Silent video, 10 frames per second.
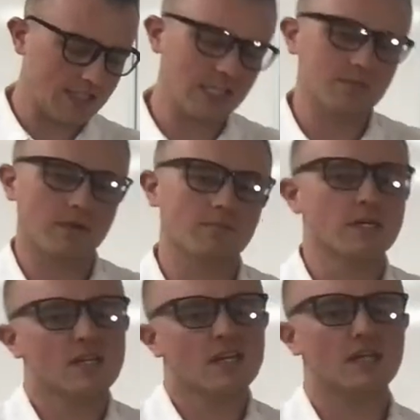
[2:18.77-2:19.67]
them an
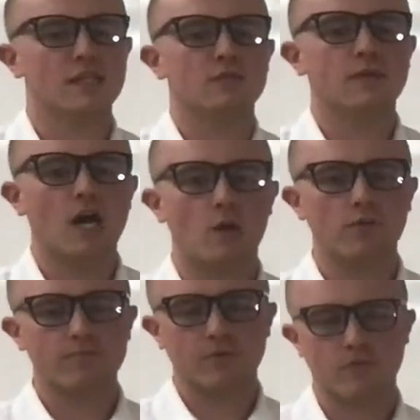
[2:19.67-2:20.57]

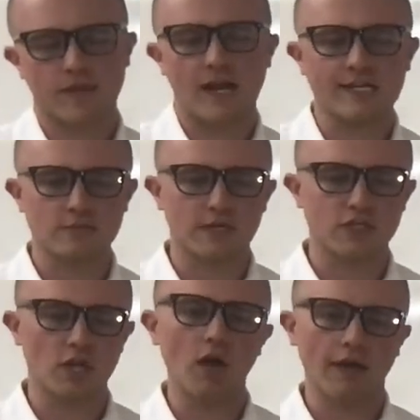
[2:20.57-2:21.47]
email before they got to my
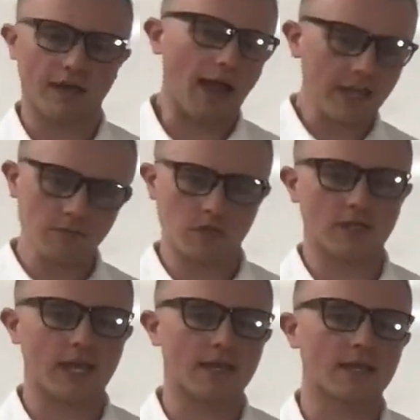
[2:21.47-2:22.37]
show. Like, I
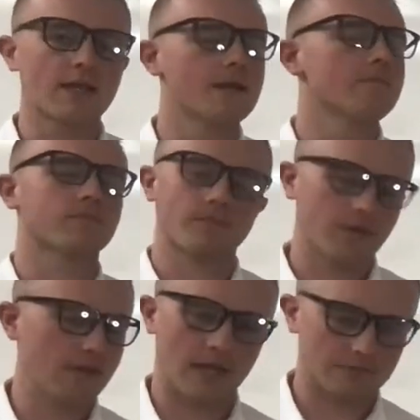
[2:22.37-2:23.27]
communicated.
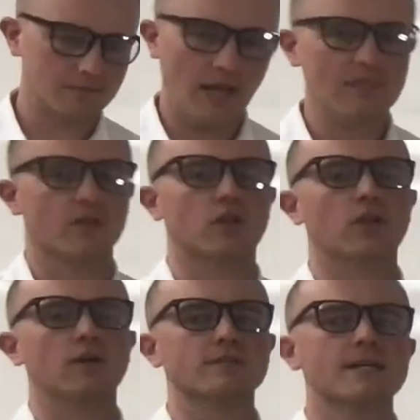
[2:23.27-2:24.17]
No, not even
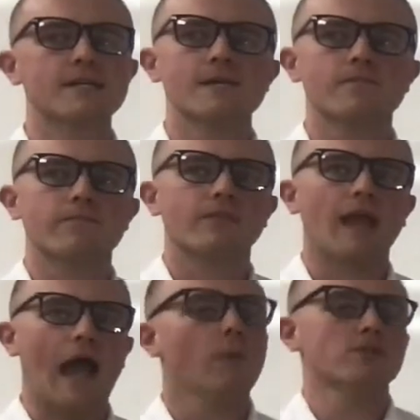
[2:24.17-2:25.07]
close.
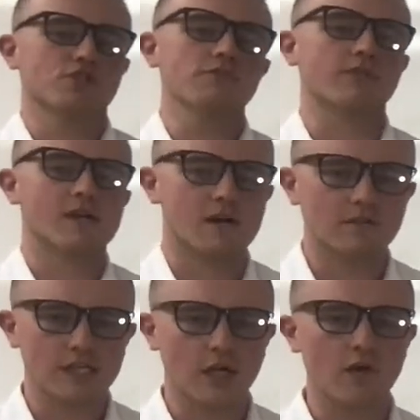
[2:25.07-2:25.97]
How would you feel,
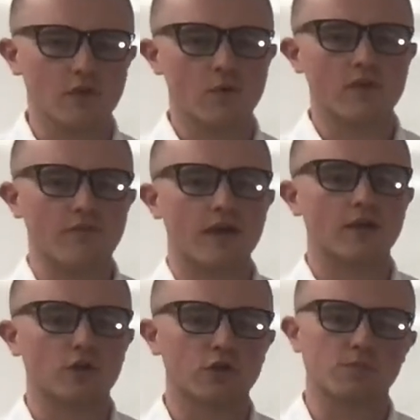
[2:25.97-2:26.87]
if you were the
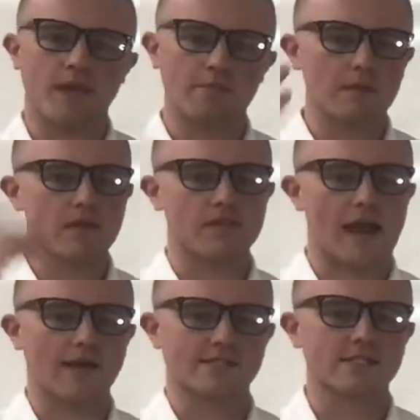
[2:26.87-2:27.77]
vendor, you just paid maybe
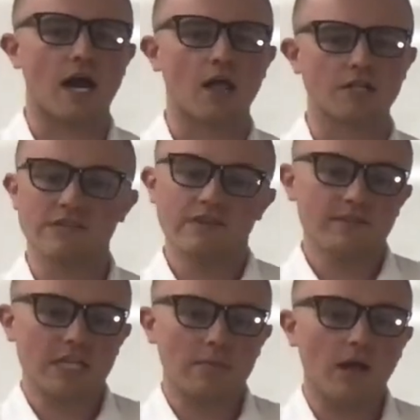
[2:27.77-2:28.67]
$1,000, even if
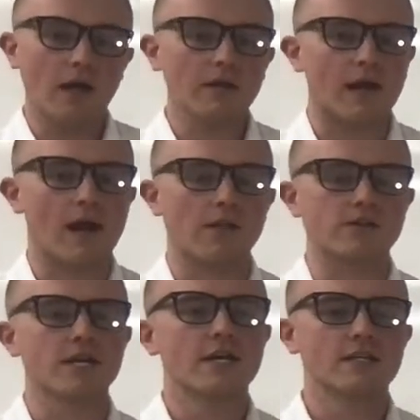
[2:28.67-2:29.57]
it's a couple
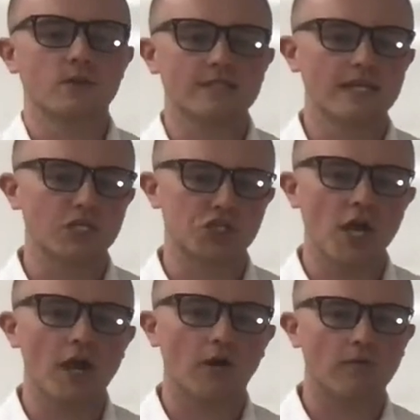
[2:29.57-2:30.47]
$100 to attend a
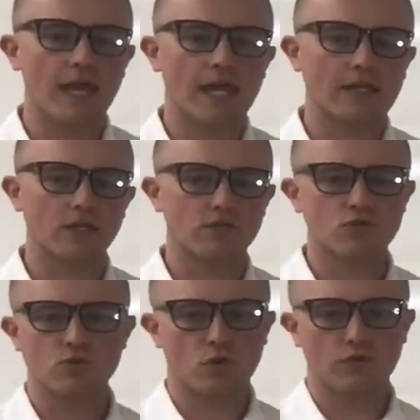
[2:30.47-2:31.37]
show, and
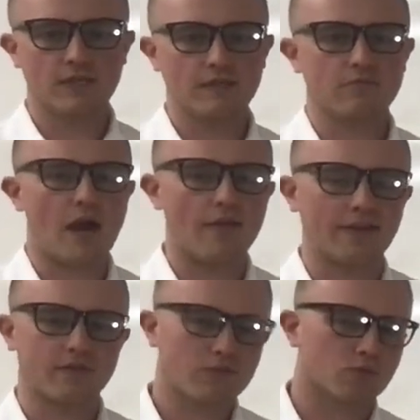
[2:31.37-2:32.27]
you only got
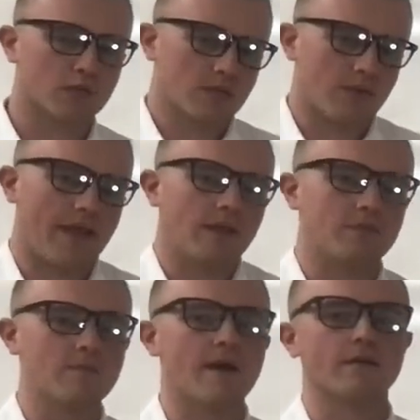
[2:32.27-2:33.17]
like 3 random
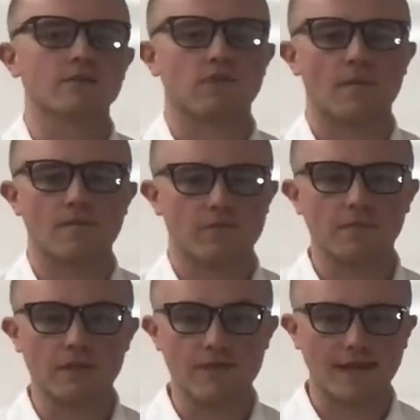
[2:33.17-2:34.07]
emails from
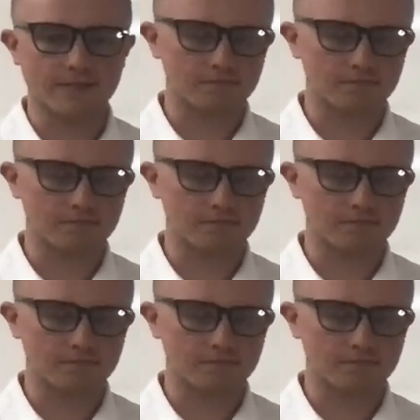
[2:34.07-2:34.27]
the event?